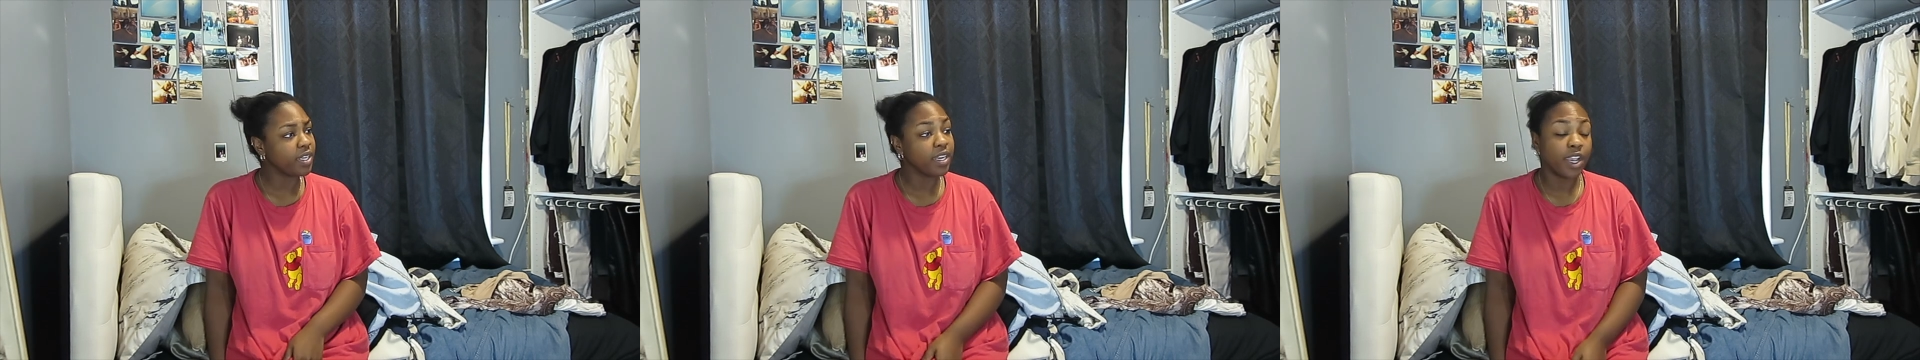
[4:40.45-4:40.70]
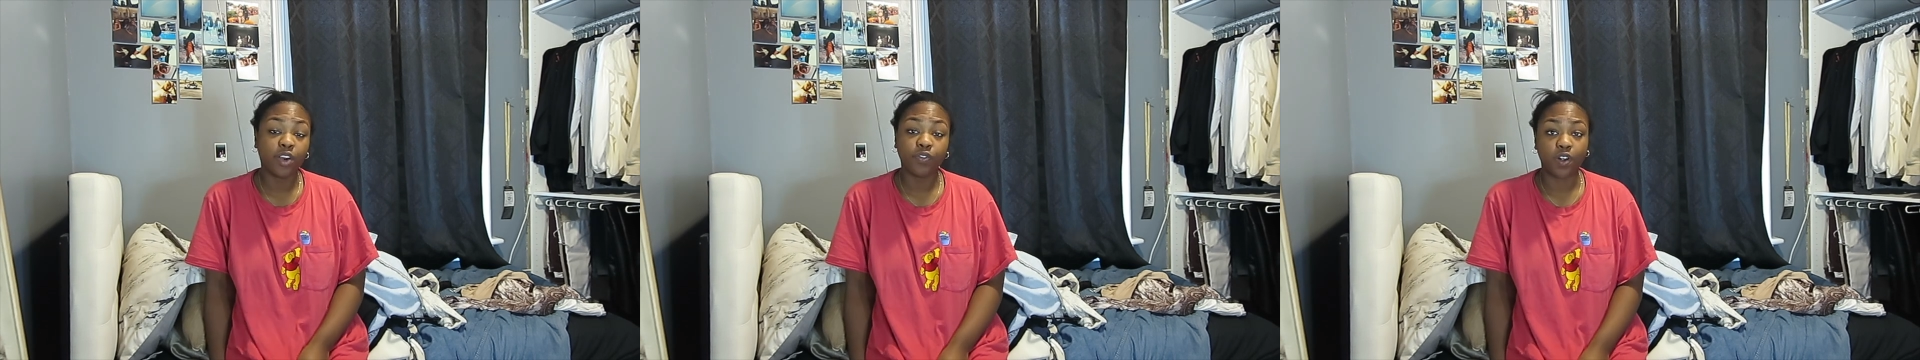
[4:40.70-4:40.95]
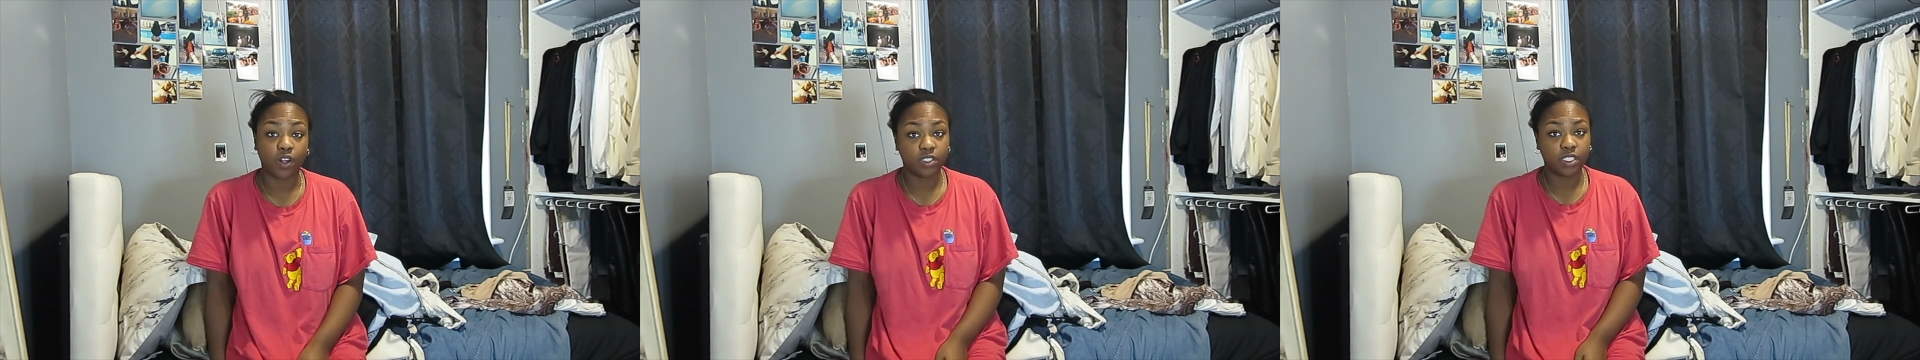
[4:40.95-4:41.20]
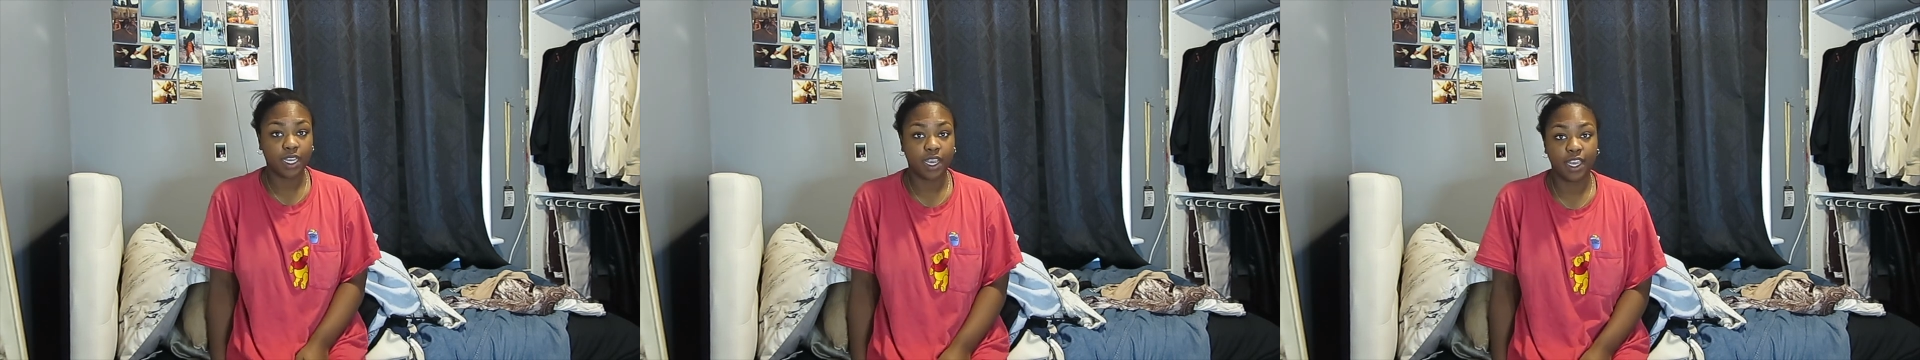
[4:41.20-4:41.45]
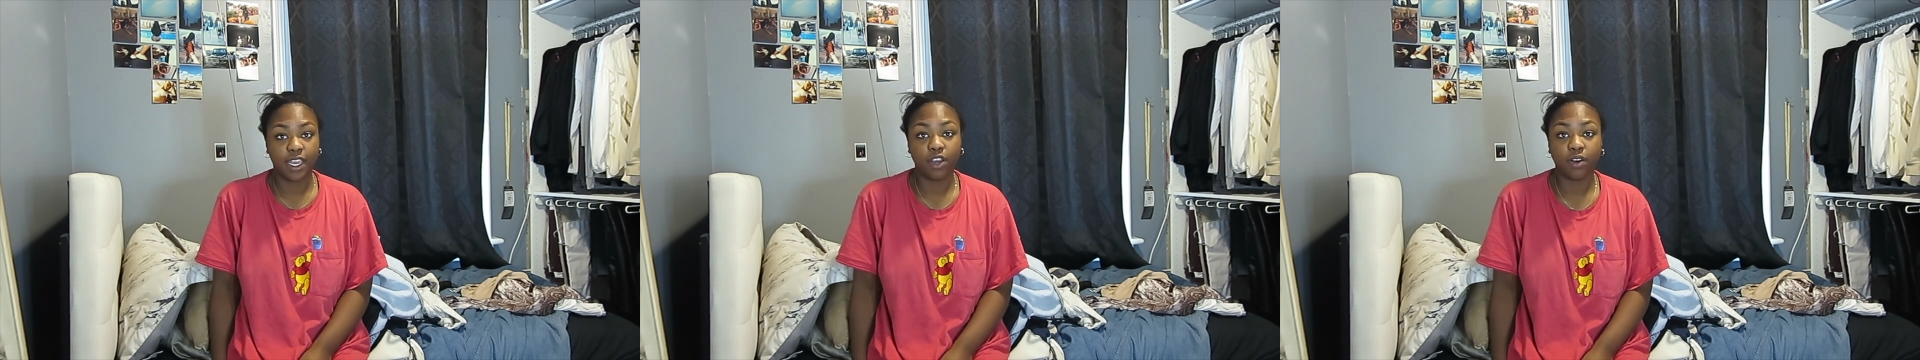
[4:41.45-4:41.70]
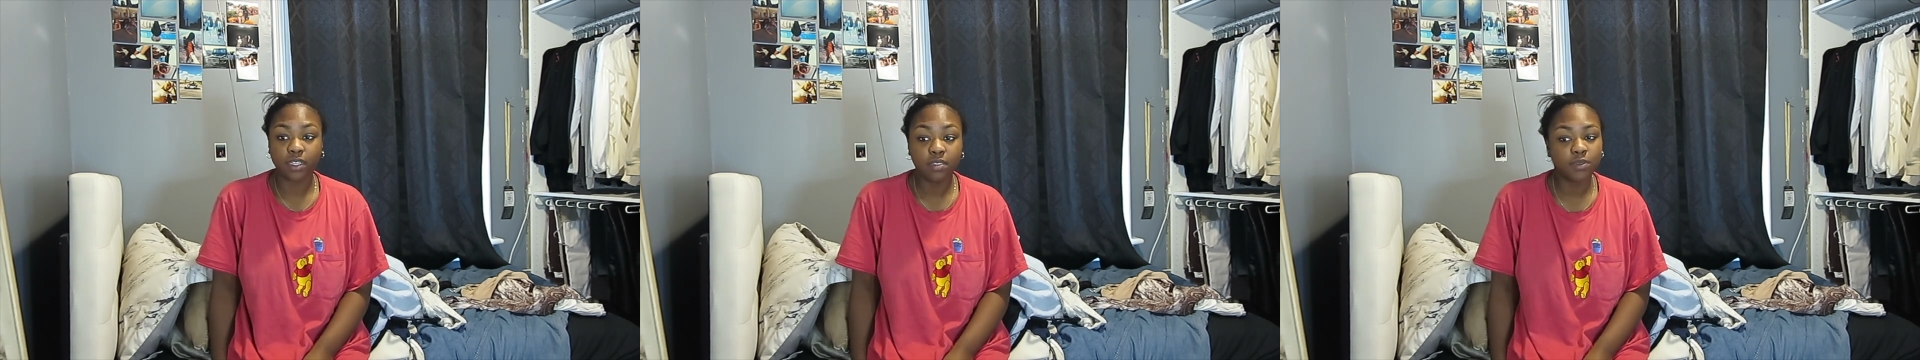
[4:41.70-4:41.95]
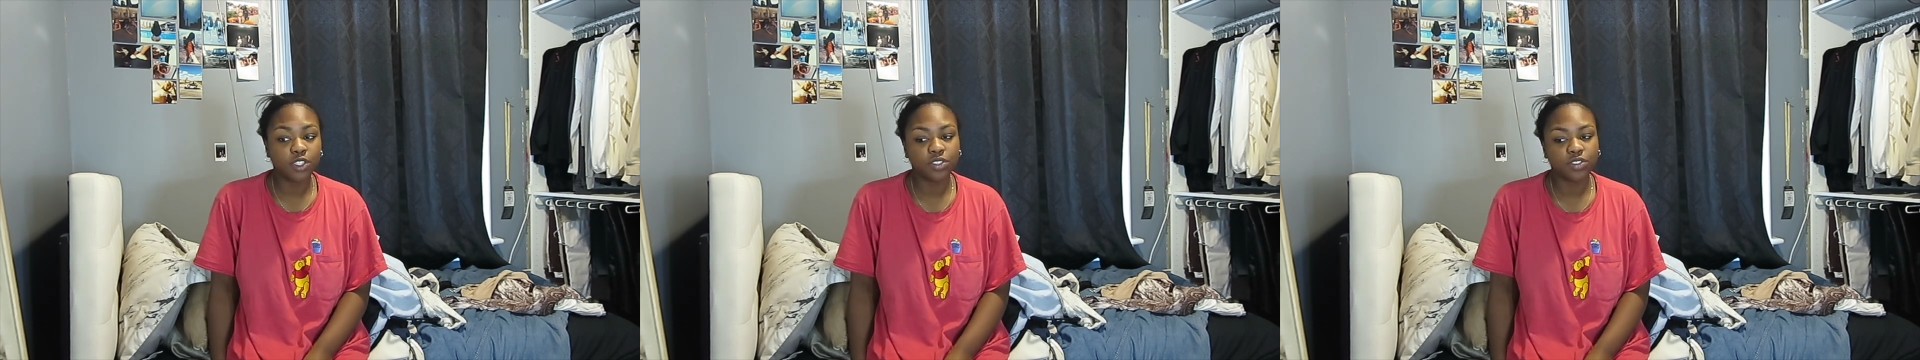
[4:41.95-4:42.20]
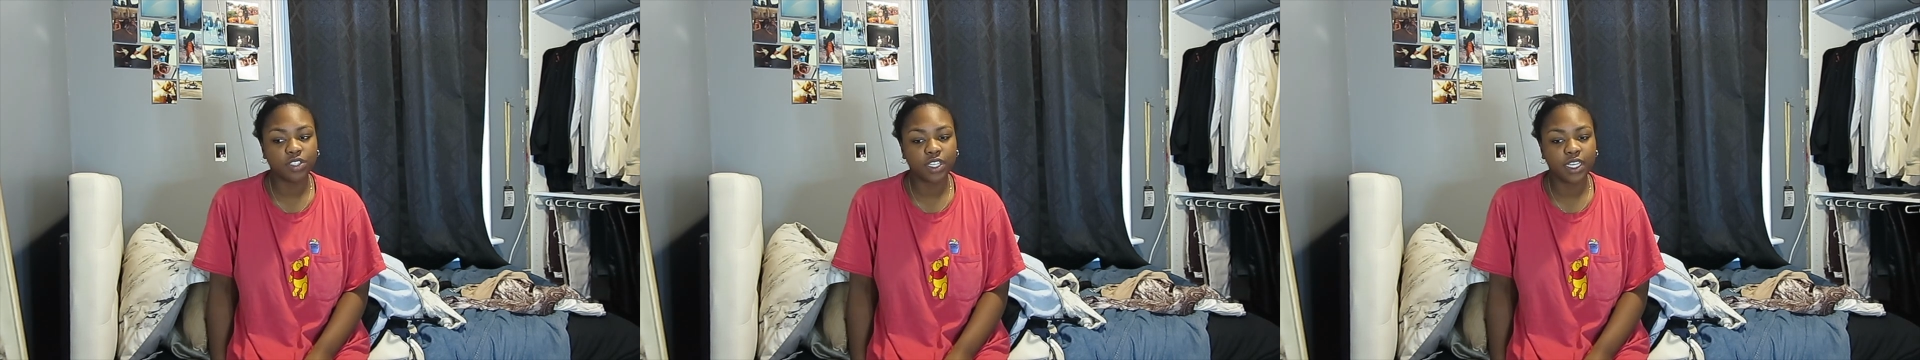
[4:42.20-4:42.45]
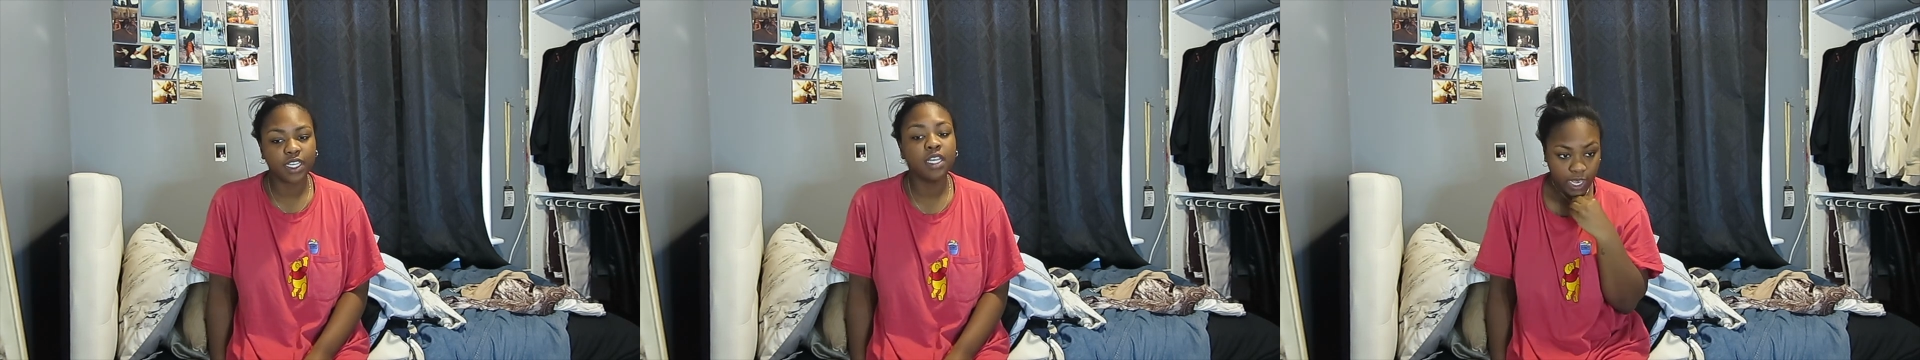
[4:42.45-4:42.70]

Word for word: Niagara Falls to get a Christmas tree.